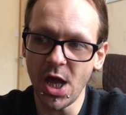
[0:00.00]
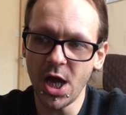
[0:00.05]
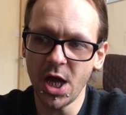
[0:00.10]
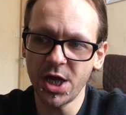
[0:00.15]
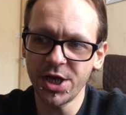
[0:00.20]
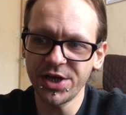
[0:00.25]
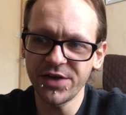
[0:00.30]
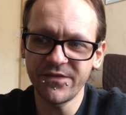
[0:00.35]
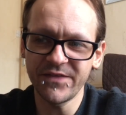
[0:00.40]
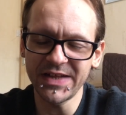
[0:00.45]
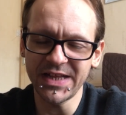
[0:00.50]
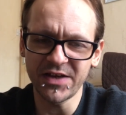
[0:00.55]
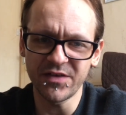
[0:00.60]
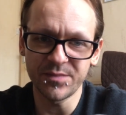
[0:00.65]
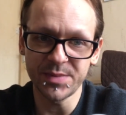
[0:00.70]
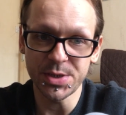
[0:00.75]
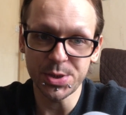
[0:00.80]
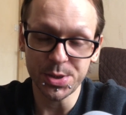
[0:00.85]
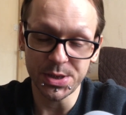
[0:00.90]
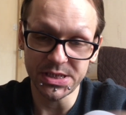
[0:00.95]
You feel like you've
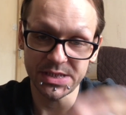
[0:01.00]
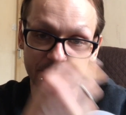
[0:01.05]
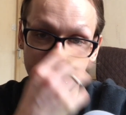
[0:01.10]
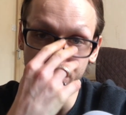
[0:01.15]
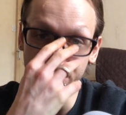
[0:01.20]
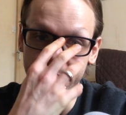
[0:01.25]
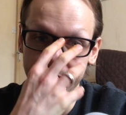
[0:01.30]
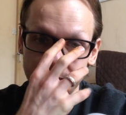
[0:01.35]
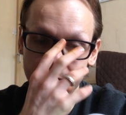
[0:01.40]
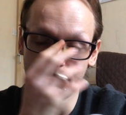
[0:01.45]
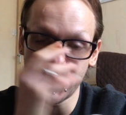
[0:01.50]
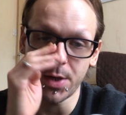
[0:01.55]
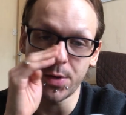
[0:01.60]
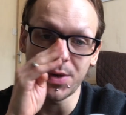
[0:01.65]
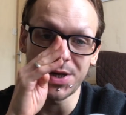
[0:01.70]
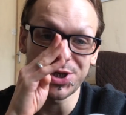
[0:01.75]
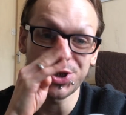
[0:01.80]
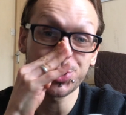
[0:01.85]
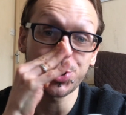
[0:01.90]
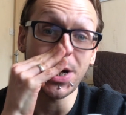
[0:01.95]
been transported somewhere
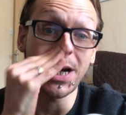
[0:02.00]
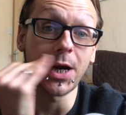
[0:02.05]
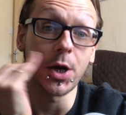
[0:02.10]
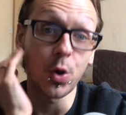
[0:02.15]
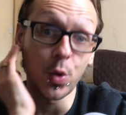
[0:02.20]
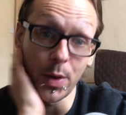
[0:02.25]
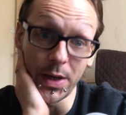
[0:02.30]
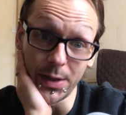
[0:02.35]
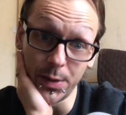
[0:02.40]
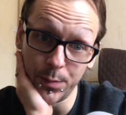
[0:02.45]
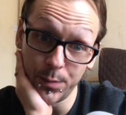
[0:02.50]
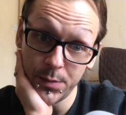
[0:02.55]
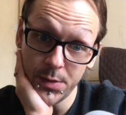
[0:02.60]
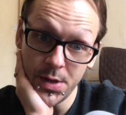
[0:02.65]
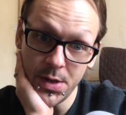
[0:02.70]
quite tranquil.